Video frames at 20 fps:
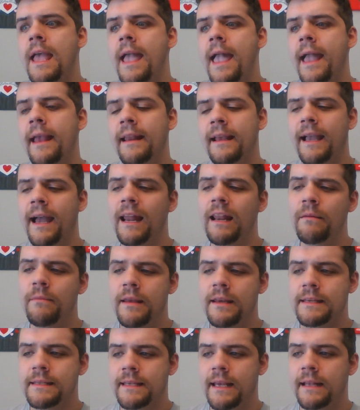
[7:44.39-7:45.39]
And it kind of
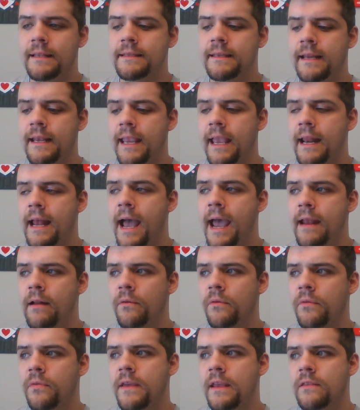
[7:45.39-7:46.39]
makes sense. And again, I
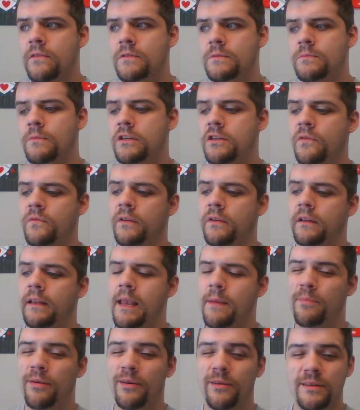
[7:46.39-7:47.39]
don't think there's much of a
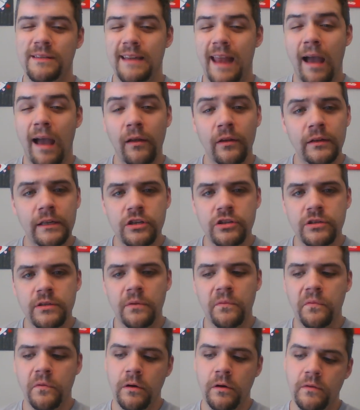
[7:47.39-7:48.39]
like personality
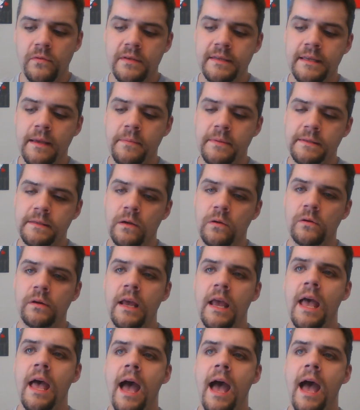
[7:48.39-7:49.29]
shift for her in this episode.